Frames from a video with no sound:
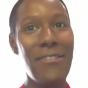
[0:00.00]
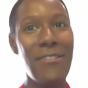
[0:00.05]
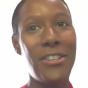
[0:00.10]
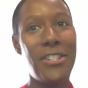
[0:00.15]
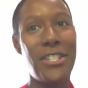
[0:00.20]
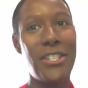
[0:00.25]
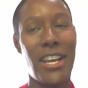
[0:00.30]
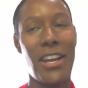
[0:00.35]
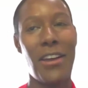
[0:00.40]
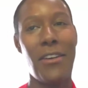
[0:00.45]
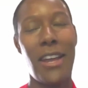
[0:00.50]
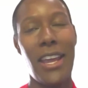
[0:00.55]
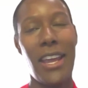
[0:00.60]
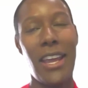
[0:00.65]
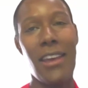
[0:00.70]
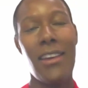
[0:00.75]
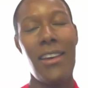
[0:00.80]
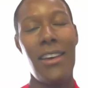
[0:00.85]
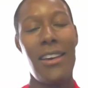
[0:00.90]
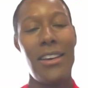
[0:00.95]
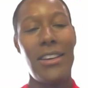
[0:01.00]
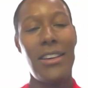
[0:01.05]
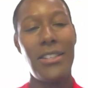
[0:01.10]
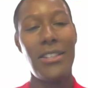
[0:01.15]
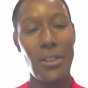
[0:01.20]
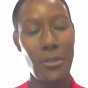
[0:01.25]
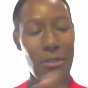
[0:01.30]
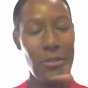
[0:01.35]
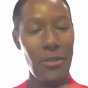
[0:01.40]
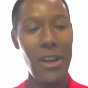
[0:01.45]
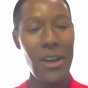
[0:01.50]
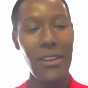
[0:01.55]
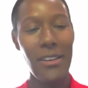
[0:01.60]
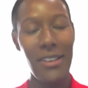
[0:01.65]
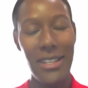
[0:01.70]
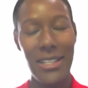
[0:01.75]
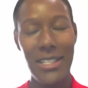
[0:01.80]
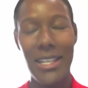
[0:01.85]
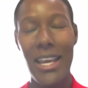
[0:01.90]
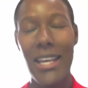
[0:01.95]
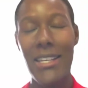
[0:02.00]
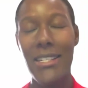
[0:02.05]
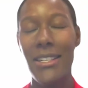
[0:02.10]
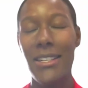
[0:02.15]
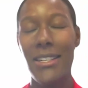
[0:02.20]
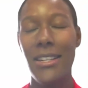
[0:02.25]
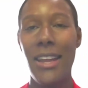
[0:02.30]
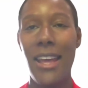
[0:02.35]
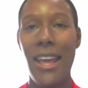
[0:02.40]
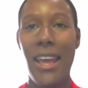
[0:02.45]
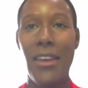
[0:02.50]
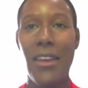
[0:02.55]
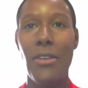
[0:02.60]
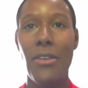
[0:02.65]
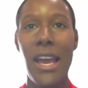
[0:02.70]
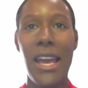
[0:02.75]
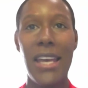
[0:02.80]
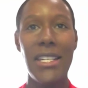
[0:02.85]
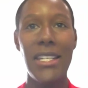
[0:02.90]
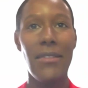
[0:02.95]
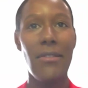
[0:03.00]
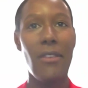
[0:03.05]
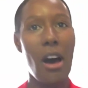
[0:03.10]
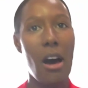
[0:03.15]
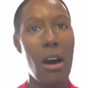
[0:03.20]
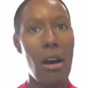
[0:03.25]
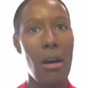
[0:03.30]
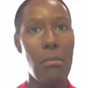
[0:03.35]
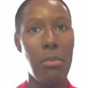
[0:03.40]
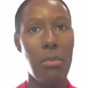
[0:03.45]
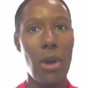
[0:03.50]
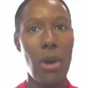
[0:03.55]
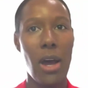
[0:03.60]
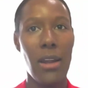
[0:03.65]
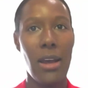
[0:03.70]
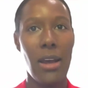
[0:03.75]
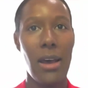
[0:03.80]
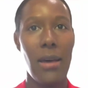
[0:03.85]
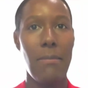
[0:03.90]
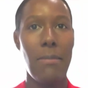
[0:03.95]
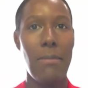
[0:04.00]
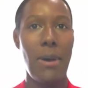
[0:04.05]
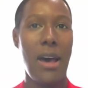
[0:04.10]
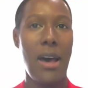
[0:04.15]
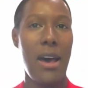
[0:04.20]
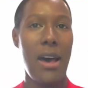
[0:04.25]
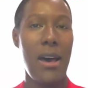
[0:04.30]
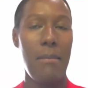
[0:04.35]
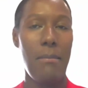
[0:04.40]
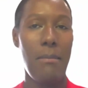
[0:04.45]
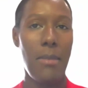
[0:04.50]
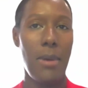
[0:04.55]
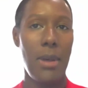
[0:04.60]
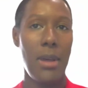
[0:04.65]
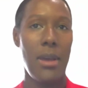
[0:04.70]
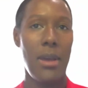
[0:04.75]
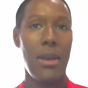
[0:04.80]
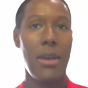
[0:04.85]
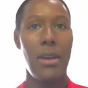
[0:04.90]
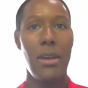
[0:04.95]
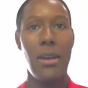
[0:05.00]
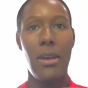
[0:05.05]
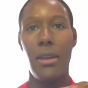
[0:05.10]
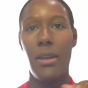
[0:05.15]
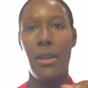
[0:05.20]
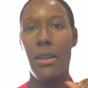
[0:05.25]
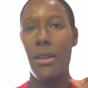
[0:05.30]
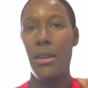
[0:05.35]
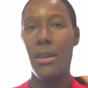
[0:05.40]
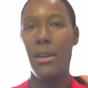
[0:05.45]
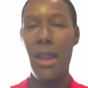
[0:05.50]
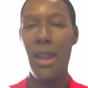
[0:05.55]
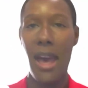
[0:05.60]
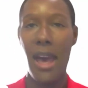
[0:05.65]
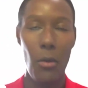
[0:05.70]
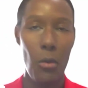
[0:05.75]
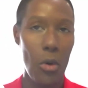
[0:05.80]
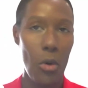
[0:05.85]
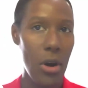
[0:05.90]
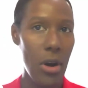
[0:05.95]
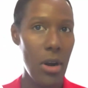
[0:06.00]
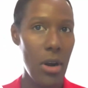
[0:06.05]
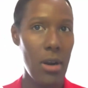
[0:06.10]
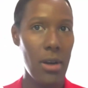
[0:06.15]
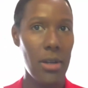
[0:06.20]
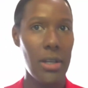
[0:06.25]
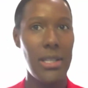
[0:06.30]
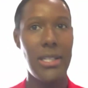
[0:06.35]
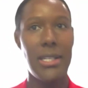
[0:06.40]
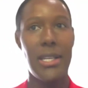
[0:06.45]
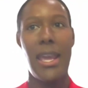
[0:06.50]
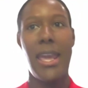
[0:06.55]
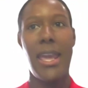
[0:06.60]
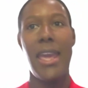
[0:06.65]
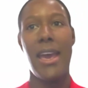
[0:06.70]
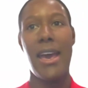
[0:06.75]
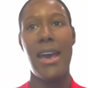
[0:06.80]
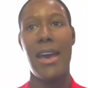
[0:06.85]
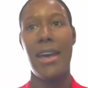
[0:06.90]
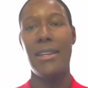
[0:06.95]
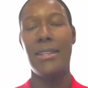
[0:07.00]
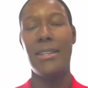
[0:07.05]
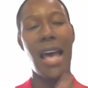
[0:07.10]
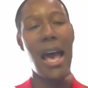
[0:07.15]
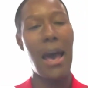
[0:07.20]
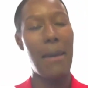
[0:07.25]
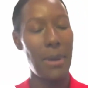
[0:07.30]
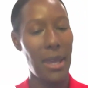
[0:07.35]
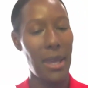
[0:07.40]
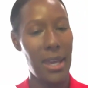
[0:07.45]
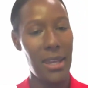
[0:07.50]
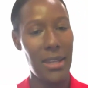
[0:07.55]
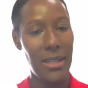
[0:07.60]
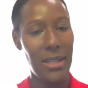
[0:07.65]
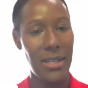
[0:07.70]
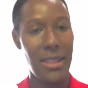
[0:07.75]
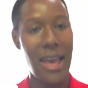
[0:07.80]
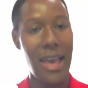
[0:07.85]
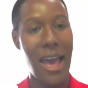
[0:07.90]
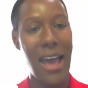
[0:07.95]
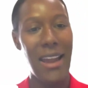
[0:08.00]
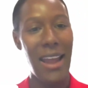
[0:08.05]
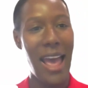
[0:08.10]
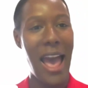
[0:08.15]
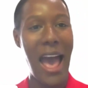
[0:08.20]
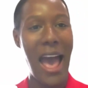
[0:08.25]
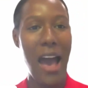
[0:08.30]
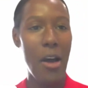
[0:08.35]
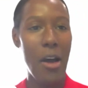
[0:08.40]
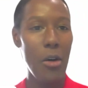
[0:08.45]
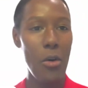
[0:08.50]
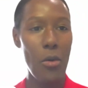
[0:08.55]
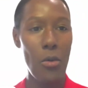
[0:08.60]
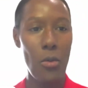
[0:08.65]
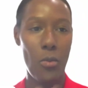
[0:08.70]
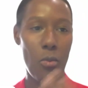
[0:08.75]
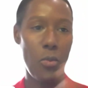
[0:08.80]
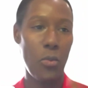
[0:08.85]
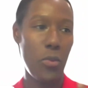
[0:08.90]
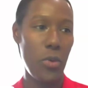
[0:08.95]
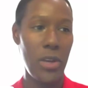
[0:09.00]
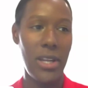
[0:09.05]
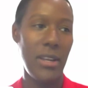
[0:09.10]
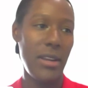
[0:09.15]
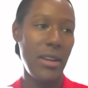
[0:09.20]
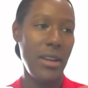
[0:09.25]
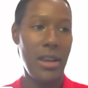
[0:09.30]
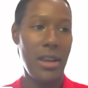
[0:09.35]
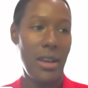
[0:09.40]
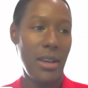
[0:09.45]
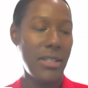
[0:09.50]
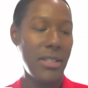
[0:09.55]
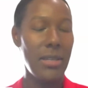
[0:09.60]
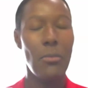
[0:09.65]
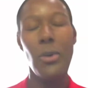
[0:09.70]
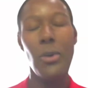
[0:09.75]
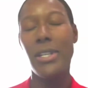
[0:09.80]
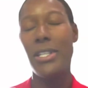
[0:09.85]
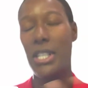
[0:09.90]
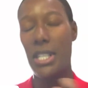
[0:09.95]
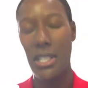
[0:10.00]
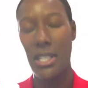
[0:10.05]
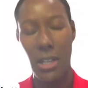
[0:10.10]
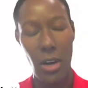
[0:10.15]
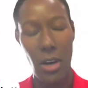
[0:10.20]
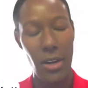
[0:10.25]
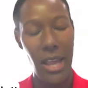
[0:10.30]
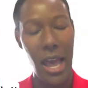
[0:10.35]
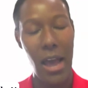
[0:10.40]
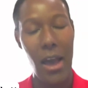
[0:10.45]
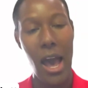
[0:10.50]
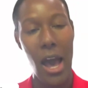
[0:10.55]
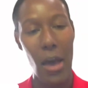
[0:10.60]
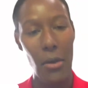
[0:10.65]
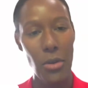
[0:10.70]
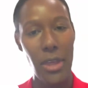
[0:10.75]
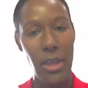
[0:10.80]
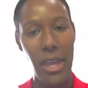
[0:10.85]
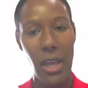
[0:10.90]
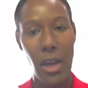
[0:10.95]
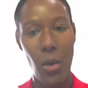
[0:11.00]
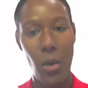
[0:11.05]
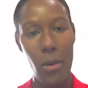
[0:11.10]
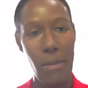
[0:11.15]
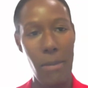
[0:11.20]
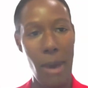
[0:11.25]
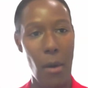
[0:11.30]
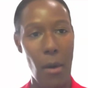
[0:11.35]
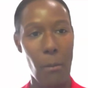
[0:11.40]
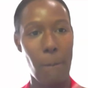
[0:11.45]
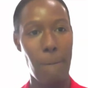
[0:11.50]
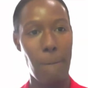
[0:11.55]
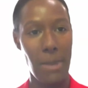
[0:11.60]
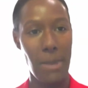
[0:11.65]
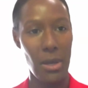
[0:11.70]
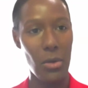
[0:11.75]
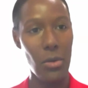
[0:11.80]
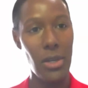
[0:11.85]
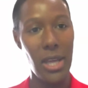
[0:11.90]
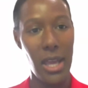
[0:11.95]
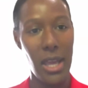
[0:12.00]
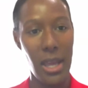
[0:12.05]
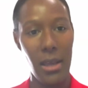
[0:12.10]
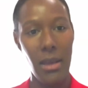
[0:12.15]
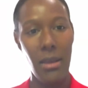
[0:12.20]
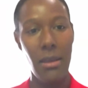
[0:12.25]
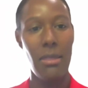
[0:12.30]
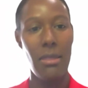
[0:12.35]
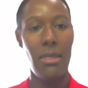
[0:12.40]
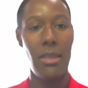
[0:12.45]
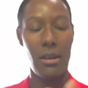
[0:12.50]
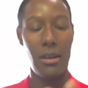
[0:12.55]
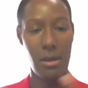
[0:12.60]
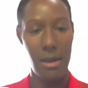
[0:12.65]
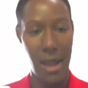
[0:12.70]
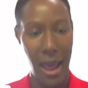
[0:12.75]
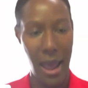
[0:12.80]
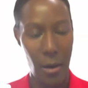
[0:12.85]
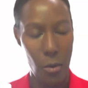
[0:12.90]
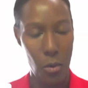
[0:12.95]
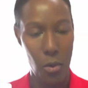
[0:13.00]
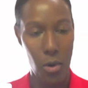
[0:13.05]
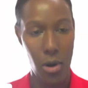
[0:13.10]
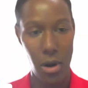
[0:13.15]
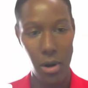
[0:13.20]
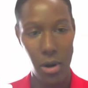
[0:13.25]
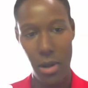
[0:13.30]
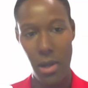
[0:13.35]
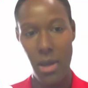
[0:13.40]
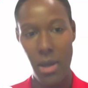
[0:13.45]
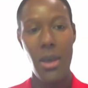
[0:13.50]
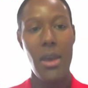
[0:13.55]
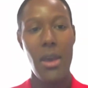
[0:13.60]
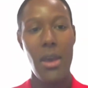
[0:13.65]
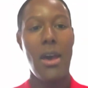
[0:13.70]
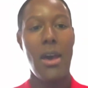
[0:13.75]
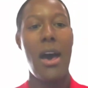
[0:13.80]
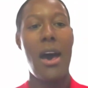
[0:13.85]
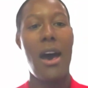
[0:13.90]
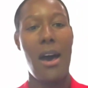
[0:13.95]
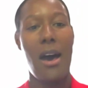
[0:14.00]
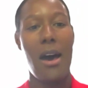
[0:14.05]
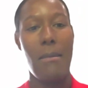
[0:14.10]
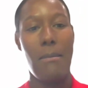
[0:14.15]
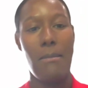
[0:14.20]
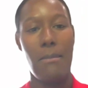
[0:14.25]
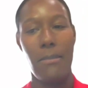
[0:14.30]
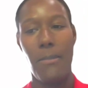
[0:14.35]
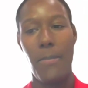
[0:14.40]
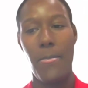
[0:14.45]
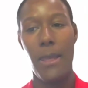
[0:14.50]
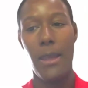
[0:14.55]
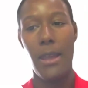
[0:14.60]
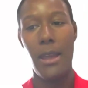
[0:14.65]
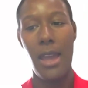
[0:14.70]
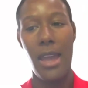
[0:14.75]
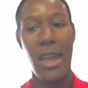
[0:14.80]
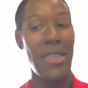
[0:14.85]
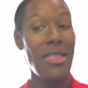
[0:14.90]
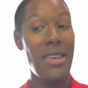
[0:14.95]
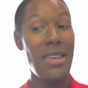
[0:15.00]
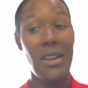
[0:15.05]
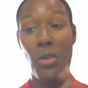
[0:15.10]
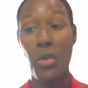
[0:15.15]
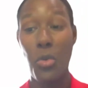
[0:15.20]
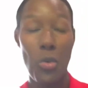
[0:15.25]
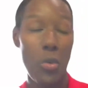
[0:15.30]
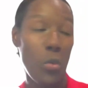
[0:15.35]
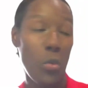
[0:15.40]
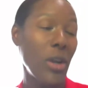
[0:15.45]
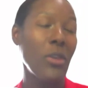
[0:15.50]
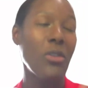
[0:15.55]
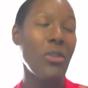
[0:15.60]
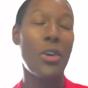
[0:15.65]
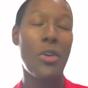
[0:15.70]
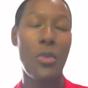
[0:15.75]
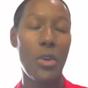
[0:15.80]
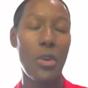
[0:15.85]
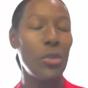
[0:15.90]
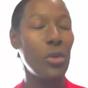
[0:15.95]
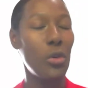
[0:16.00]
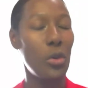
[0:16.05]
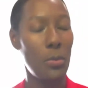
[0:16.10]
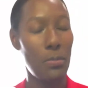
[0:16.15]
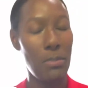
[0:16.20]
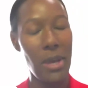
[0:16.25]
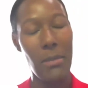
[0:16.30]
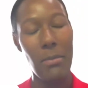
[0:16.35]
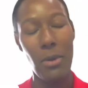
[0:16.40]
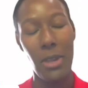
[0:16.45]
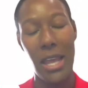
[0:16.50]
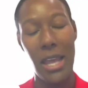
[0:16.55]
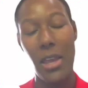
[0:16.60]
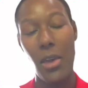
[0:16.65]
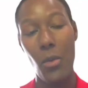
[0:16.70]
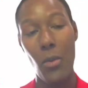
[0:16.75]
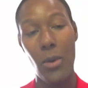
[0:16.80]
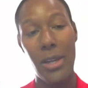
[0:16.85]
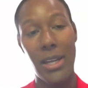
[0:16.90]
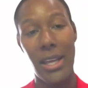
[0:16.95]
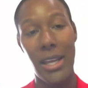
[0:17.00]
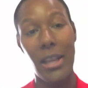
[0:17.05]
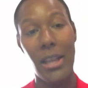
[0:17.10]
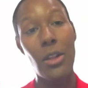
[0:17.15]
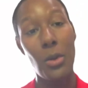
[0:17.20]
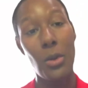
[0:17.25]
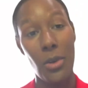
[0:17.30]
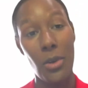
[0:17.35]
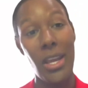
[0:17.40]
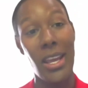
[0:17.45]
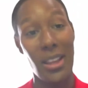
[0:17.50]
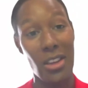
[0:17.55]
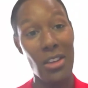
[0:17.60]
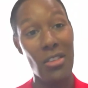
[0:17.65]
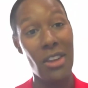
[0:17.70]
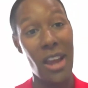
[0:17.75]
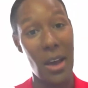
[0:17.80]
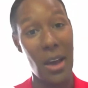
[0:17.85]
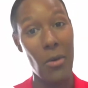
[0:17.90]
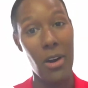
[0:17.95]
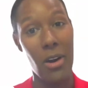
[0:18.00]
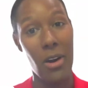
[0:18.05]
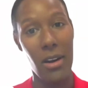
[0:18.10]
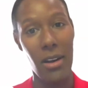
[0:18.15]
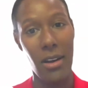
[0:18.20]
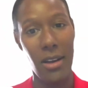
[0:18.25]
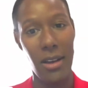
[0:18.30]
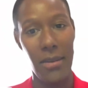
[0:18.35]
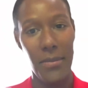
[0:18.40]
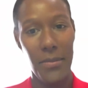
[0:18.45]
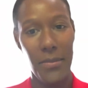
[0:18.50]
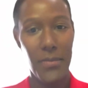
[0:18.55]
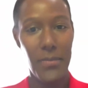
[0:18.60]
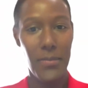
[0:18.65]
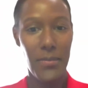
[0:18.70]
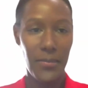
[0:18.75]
Thank you for sharing. So throughout our discussion today, you guys have all brought up networks and tapping into that. How would someone just starting out, how do they go about building their network? And then what are the critical people that you want to include in your network?